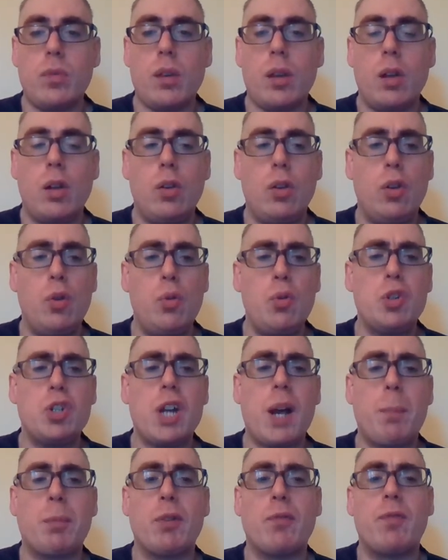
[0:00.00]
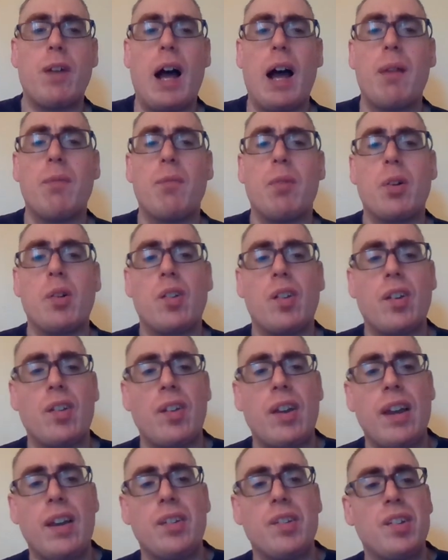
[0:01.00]
Luke chapter five, verse
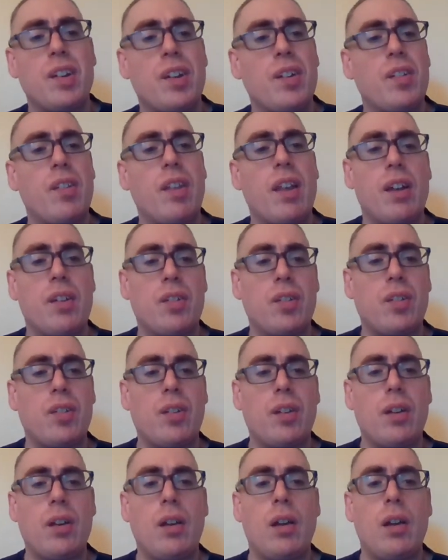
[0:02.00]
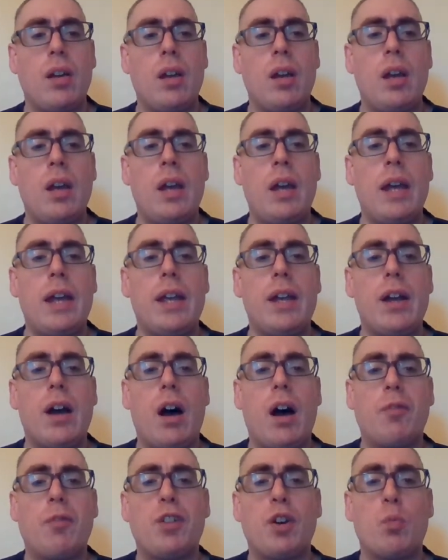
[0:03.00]
sixteen says this: he
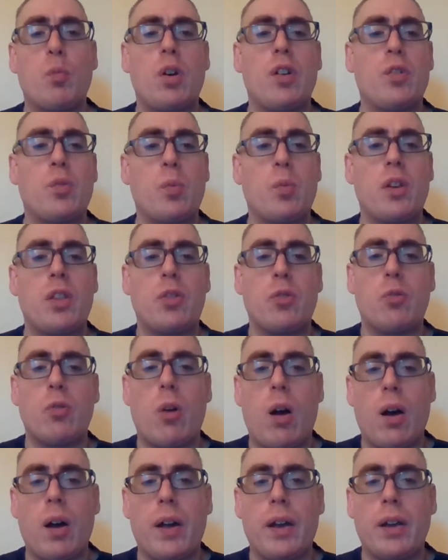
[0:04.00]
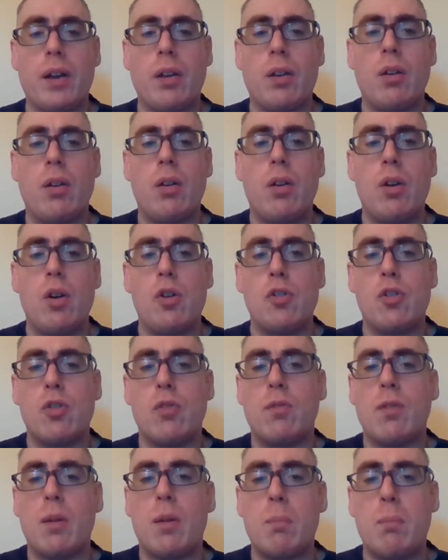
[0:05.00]
often was withdrawing to
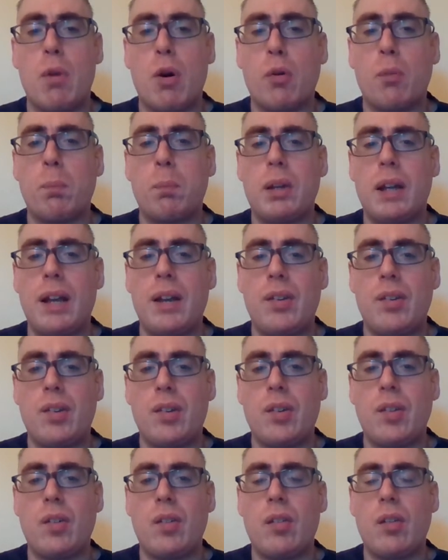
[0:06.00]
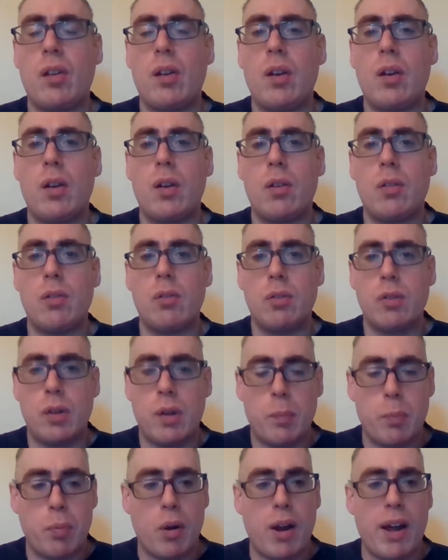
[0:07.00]
remote places to
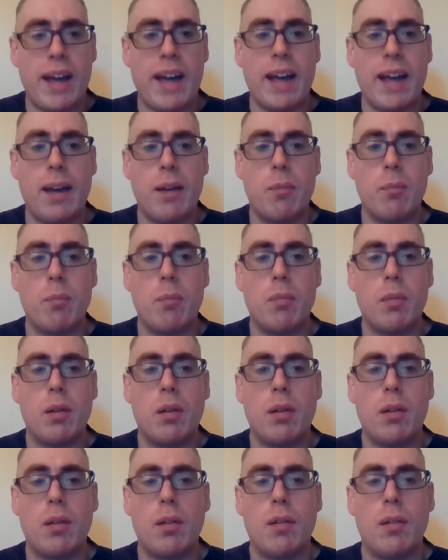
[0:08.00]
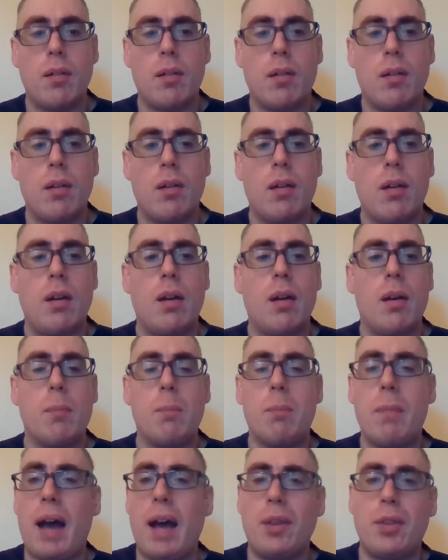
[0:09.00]
pray.
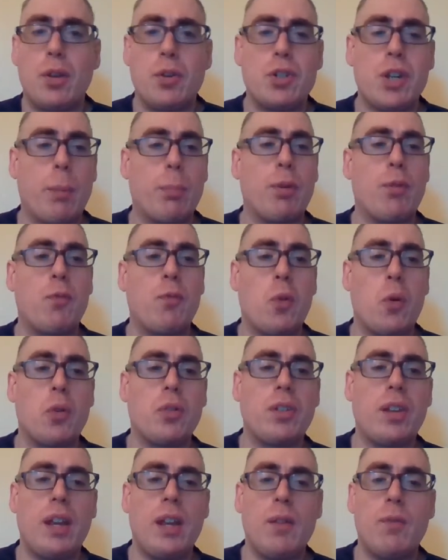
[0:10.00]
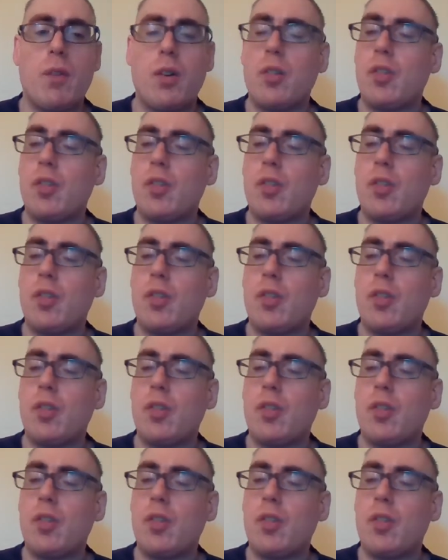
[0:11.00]
Matthew chapter fourteen, verse